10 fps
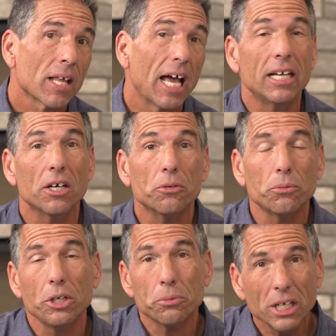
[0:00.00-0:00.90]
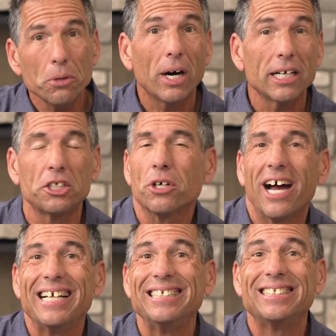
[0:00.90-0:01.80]
And we really want to
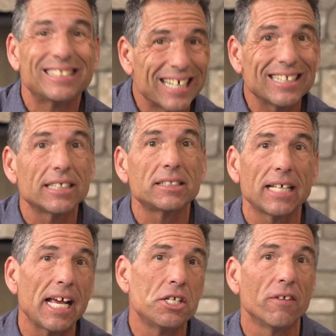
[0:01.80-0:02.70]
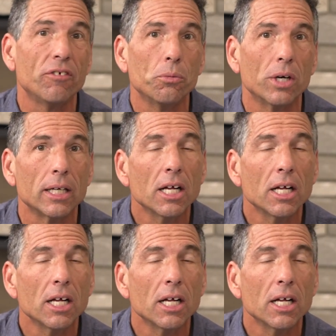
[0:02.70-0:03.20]
try and set the stage, if you will,